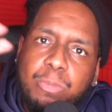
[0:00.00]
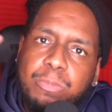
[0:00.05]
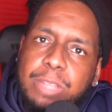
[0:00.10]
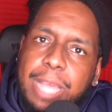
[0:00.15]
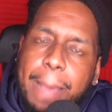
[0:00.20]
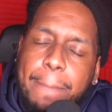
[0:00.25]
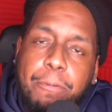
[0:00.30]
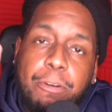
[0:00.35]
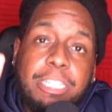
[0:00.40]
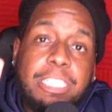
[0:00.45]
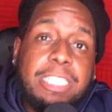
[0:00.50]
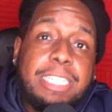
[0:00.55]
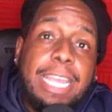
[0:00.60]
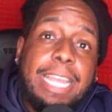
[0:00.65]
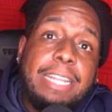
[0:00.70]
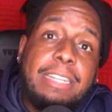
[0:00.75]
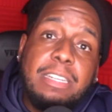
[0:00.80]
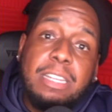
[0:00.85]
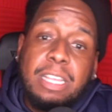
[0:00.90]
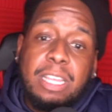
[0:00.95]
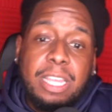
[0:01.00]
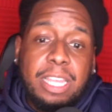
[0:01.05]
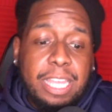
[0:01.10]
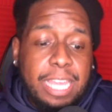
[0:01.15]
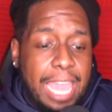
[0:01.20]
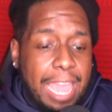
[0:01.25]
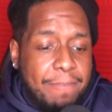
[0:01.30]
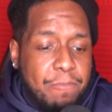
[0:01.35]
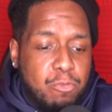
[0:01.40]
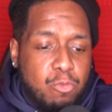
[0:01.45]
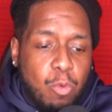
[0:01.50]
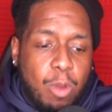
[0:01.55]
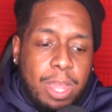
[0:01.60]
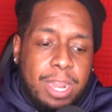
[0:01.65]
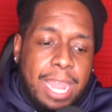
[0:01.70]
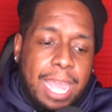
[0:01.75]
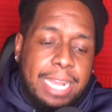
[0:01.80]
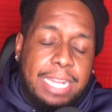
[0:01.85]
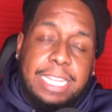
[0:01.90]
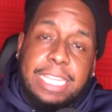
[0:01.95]
I appreciate everyone
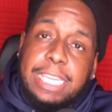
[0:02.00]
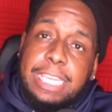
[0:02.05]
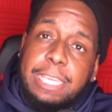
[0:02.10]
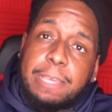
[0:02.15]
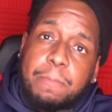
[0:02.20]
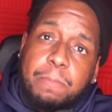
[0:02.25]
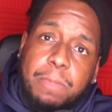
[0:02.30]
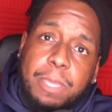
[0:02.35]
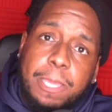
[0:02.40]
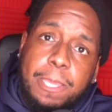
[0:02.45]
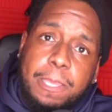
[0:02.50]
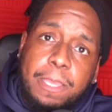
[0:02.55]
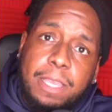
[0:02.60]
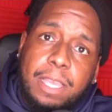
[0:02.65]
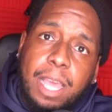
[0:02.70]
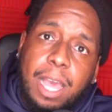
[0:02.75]
that DM me.